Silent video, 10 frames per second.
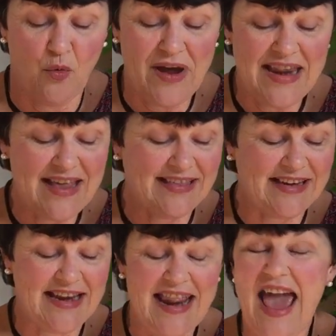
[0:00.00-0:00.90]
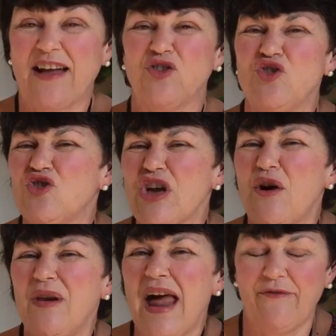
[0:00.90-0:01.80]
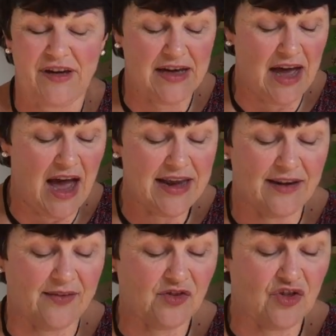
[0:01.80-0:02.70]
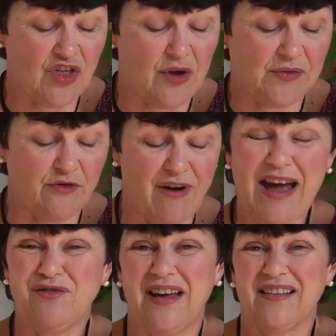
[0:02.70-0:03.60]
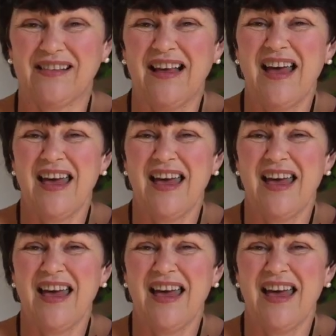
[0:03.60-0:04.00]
We need to connect and show love and kindness to those around us.